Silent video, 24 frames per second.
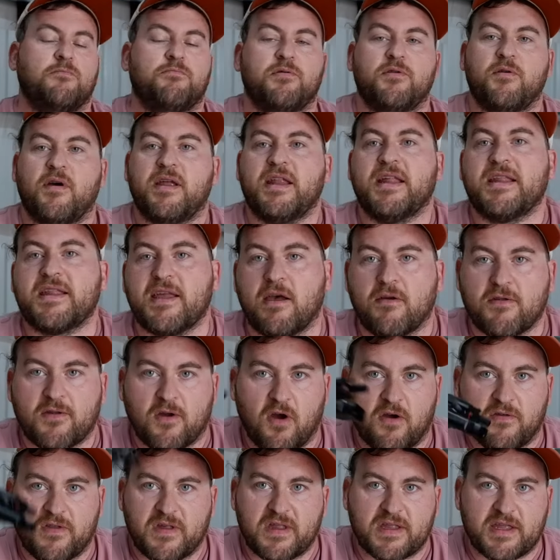Bluetti sells
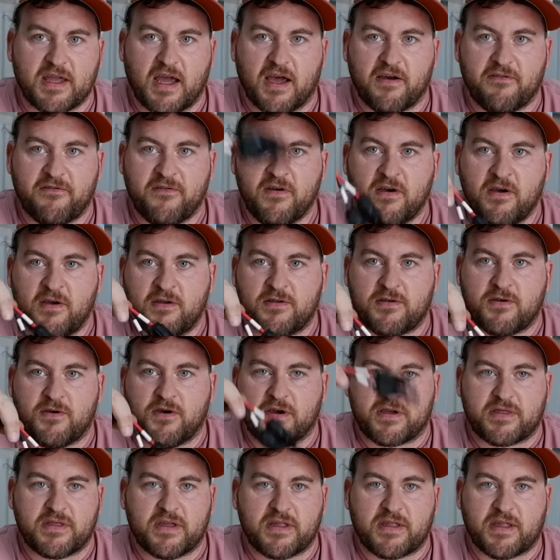all the stuff to
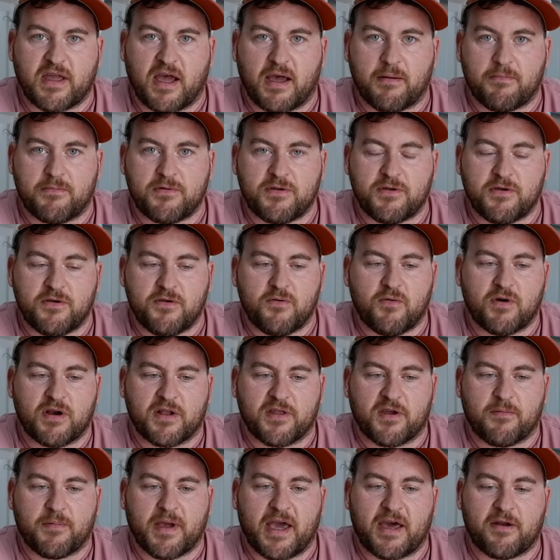hook this up to one
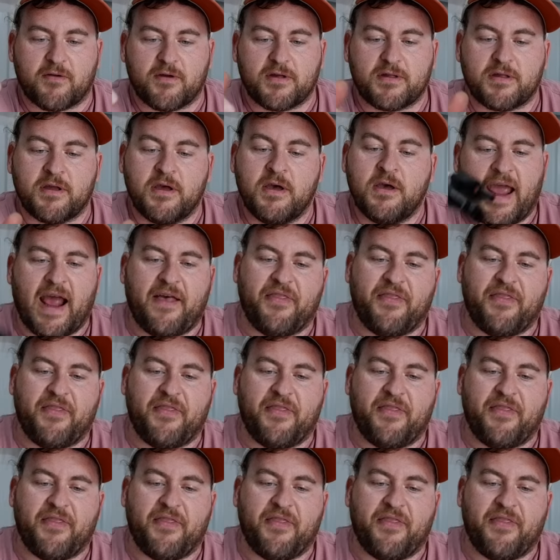of their batteries.